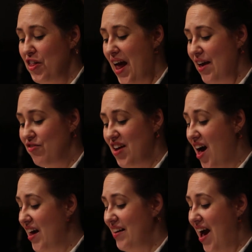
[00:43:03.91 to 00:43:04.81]
that I have
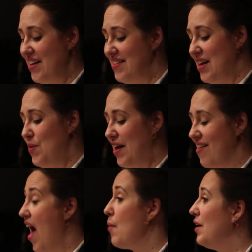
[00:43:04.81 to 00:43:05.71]
done, I did
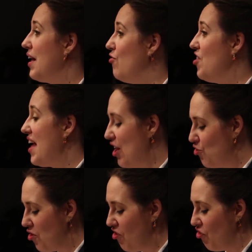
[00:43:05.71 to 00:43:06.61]
because I believe the
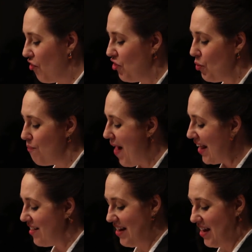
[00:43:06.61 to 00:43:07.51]
interests of
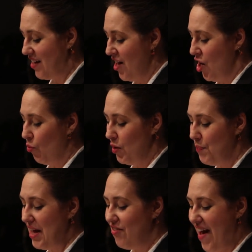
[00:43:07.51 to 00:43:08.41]
humanity would
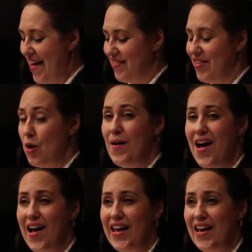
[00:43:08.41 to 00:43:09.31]
be advanced
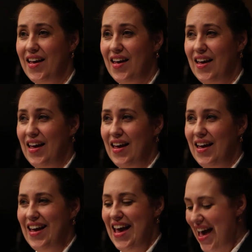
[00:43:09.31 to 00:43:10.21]
thereby.
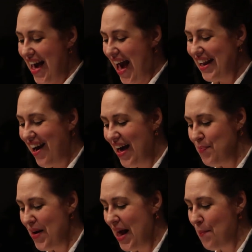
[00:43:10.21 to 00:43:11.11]
Had I
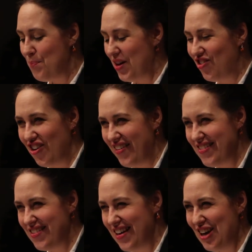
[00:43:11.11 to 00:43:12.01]
been ambitious
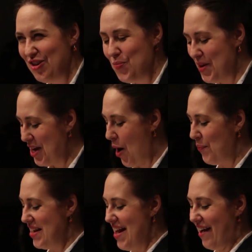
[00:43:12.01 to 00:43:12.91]
to
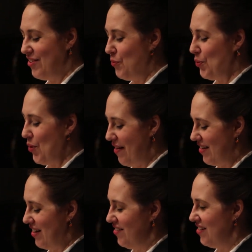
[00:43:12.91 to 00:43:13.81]
become the next
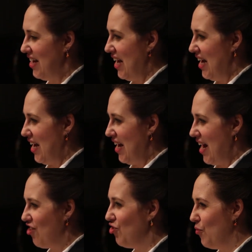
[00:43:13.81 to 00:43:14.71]
president,
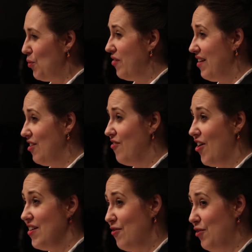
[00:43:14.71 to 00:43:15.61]
I should have proceeded
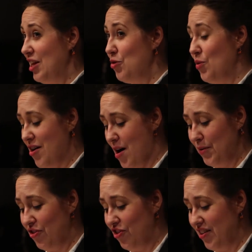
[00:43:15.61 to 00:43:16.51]
very differently to
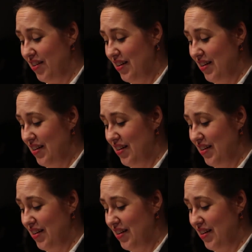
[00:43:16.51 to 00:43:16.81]
accomplish it.